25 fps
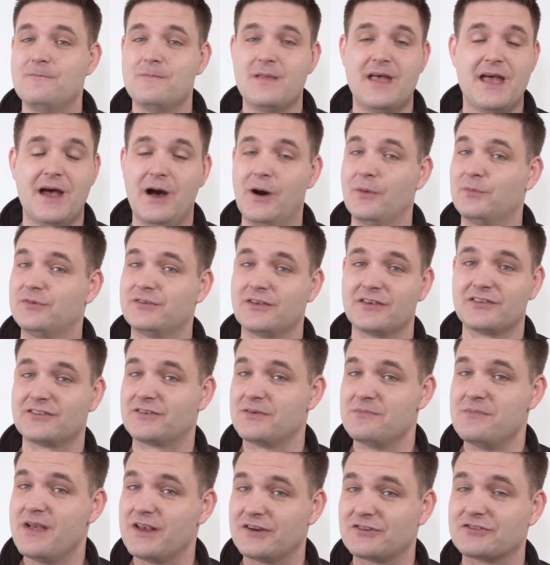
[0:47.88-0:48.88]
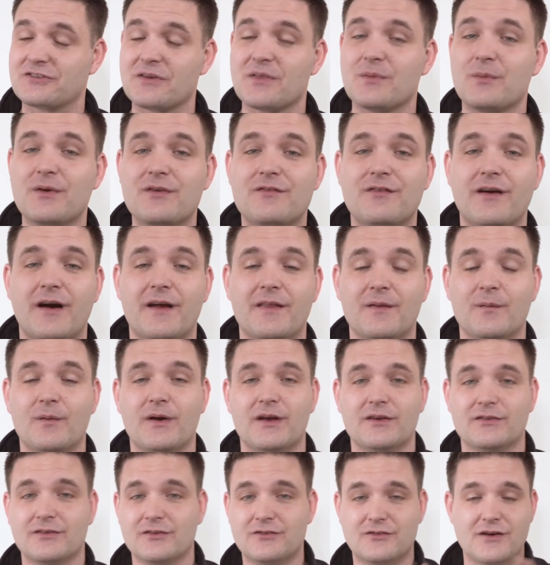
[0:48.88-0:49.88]
helps us to make sure that we find the
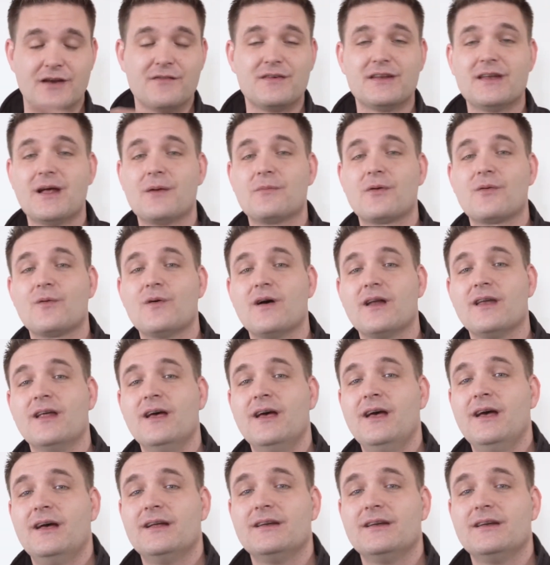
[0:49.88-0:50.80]
way. So driven, number one.